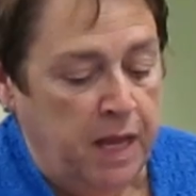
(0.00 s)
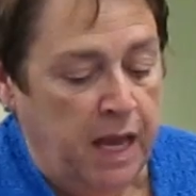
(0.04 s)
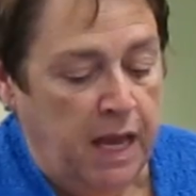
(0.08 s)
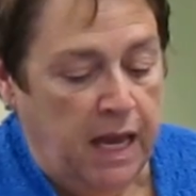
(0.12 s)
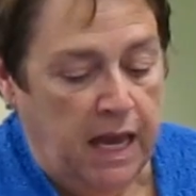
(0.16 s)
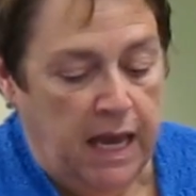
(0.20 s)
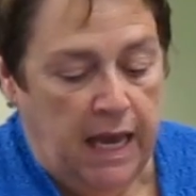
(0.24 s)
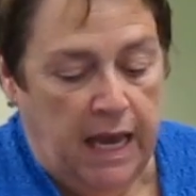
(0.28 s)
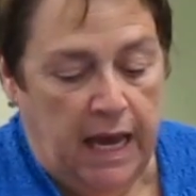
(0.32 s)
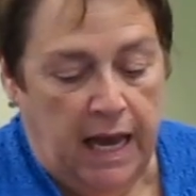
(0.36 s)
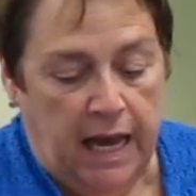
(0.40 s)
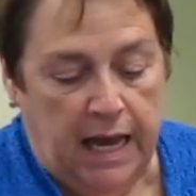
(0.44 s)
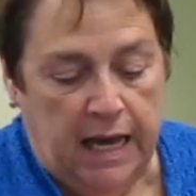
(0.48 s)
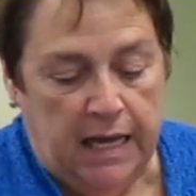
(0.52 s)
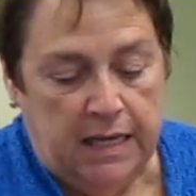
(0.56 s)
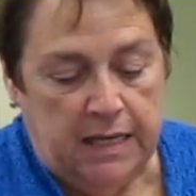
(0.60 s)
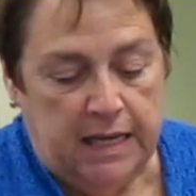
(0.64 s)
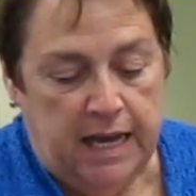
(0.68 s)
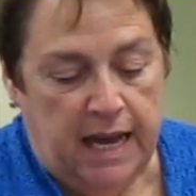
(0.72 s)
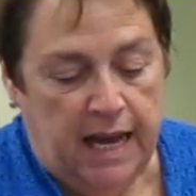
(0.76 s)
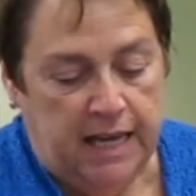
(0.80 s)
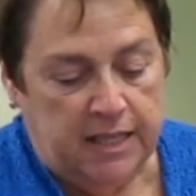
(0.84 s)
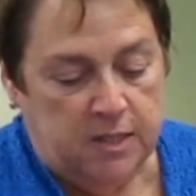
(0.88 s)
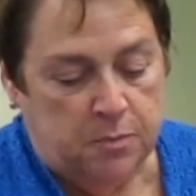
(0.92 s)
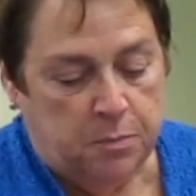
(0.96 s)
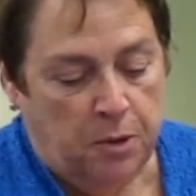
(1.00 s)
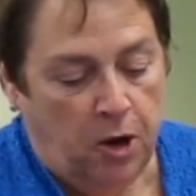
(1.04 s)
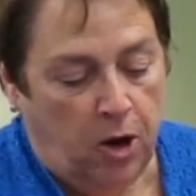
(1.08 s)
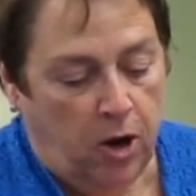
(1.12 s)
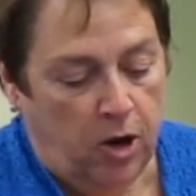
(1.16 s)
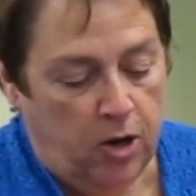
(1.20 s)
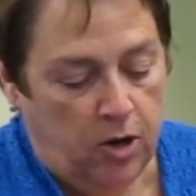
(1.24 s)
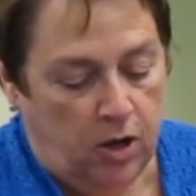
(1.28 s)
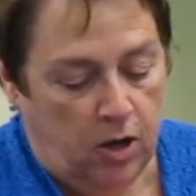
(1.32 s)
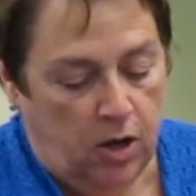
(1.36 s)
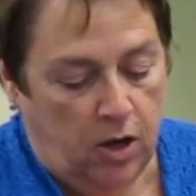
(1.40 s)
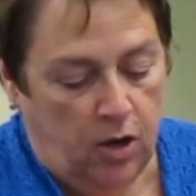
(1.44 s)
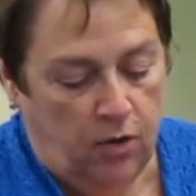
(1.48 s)
And as
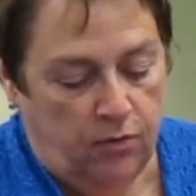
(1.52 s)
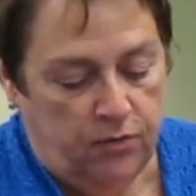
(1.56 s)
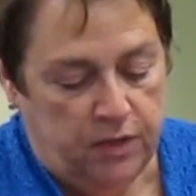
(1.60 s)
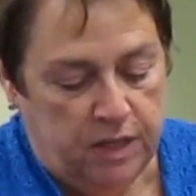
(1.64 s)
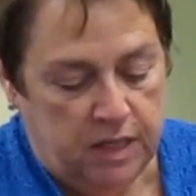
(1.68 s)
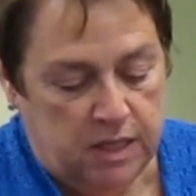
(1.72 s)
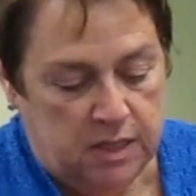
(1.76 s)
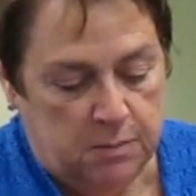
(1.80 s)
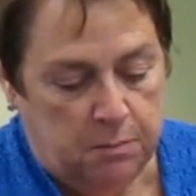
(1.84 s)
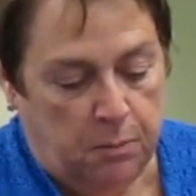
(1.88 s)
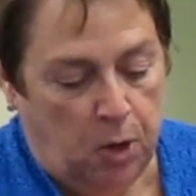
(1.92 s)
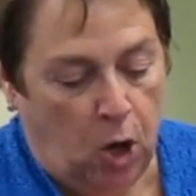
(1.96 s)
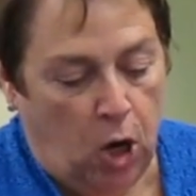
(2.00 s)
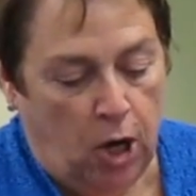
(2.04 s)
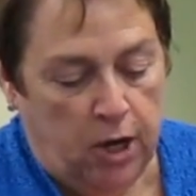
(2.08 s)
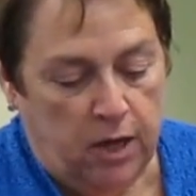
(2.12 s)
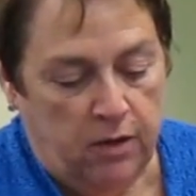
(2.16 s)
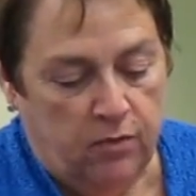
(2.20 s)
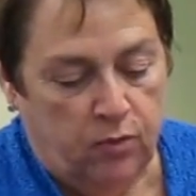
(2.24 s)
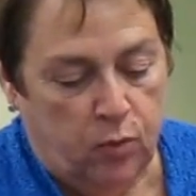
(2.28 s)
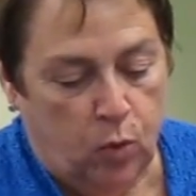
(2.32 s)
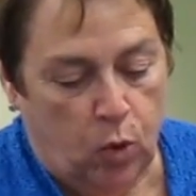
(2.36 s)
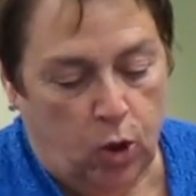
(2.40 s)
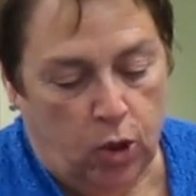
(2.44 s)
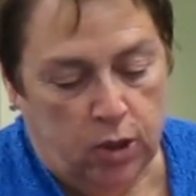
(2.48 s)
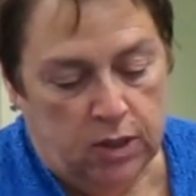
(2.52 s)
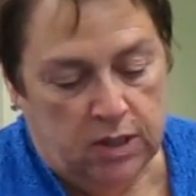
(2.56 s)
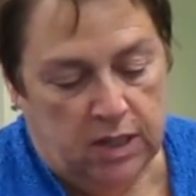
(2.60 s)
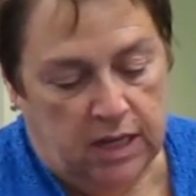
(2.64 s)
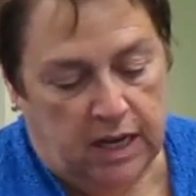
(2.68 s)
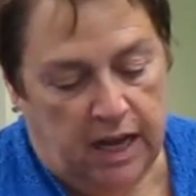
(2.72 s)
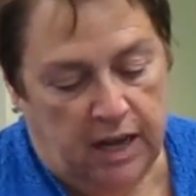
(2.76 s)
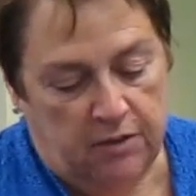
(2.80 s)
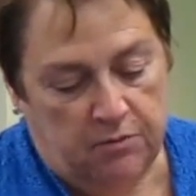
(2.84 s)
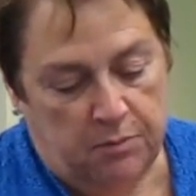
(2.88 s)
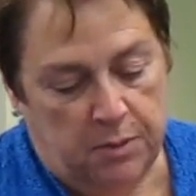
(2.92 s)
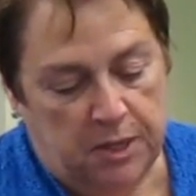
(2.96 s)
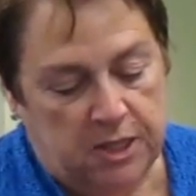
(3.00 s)
part of this body of work that
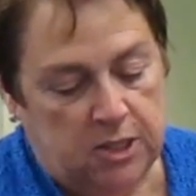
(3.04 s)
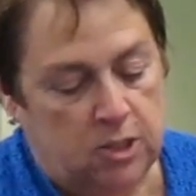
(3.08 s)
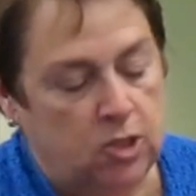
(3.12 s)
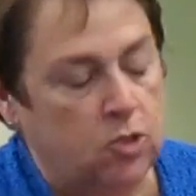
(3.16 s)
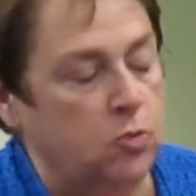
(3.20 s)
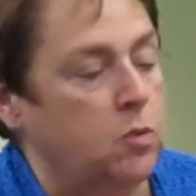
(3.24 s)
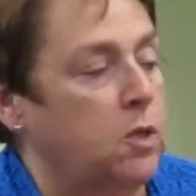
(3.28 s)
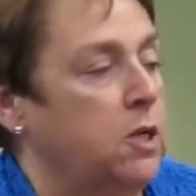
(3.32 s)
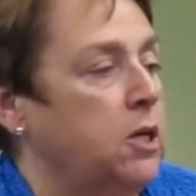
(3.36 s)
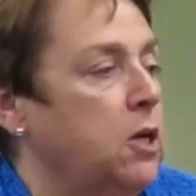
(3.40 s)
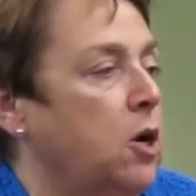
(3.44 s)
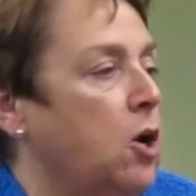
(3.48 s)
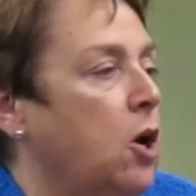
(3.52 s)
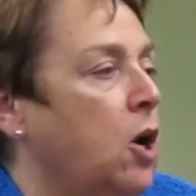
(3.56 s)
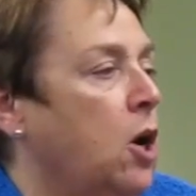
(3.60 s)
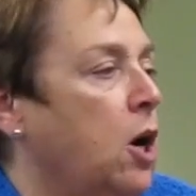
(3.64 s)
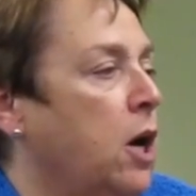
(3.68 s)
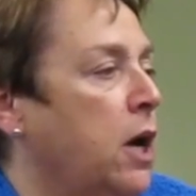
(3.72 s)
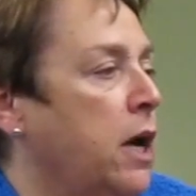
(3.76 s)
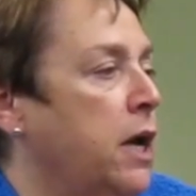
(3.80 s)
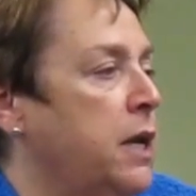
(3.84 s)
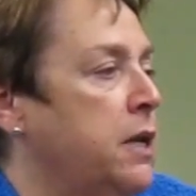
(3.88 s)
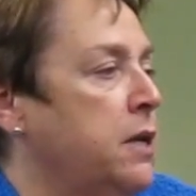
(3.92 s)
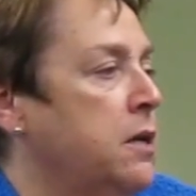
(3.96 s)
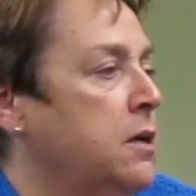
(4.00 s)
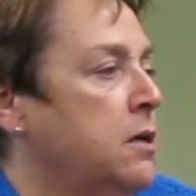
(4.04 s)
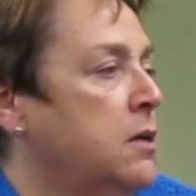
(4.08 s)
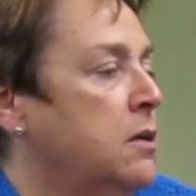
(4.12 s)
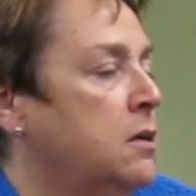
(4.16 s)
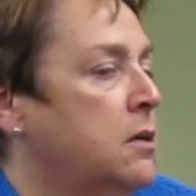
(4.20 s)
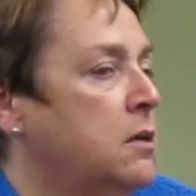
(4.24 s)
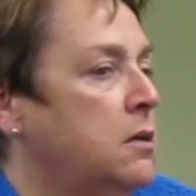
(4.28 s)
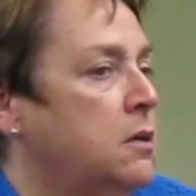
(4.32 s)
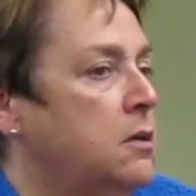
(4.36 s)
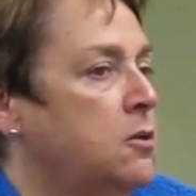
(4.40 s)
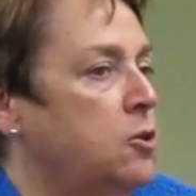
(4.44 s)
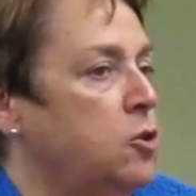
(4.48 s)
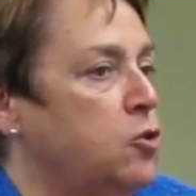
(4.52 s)
I've been doing on
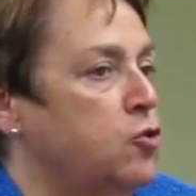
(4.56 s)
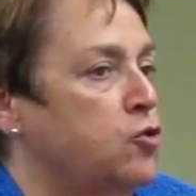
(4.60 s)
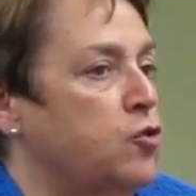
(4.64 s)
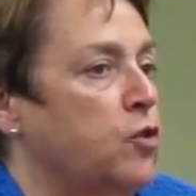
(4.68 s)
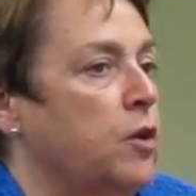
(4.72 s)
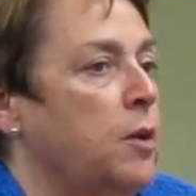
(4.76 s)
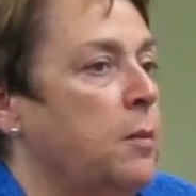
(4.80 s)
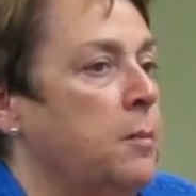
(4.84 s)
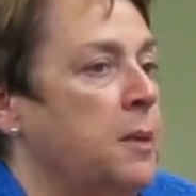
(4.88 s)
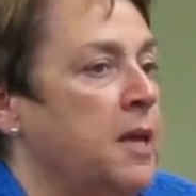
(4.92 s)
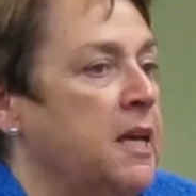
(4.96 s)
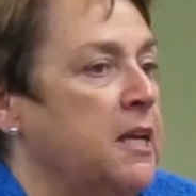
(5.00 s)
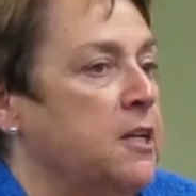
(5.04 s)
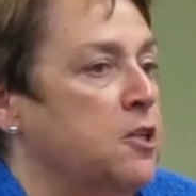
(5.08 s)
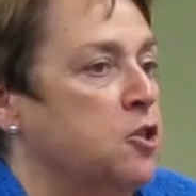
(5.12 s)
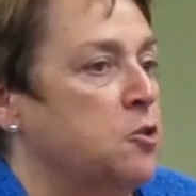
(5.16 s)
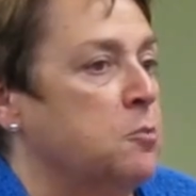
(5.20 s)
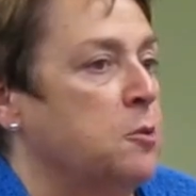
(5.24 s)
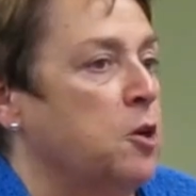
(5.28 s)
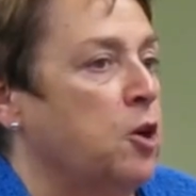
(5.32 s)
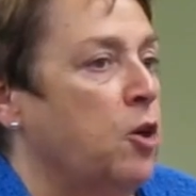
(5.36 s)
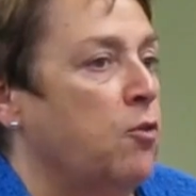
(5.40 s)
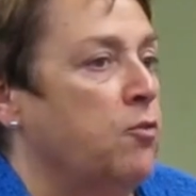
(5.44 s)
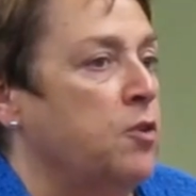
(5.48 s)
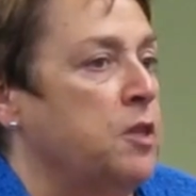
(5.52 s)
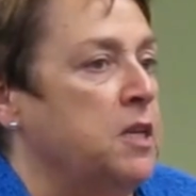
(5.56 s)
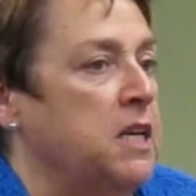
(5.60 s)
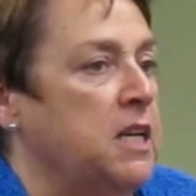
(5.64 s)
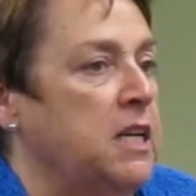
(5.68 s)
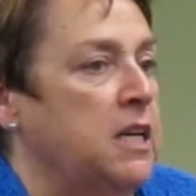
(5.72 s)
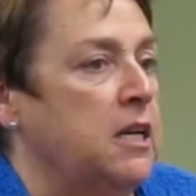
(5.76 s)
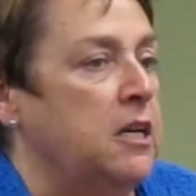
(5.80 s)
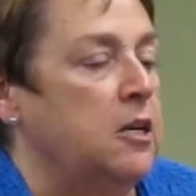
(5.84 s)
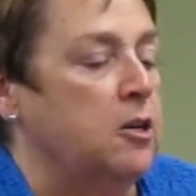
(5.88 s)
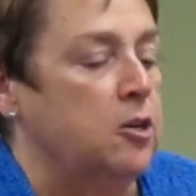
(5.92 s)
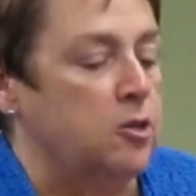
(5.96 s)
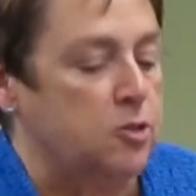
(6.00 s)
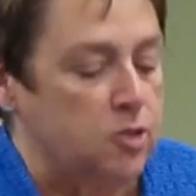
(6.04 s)
nutrient management over the
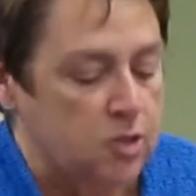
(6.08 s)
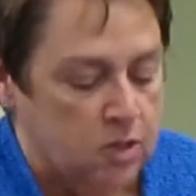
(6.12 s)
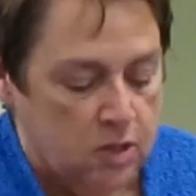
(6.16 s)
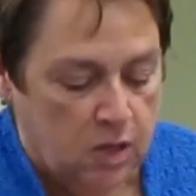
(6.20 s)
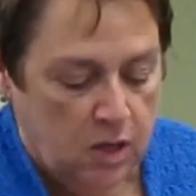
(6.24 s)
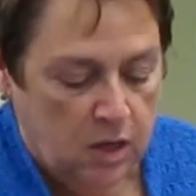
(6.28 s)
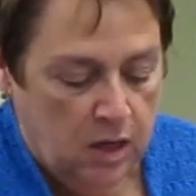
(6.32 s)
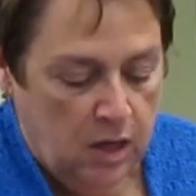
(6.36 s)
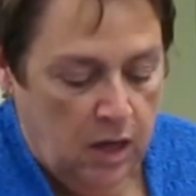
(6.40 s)
years,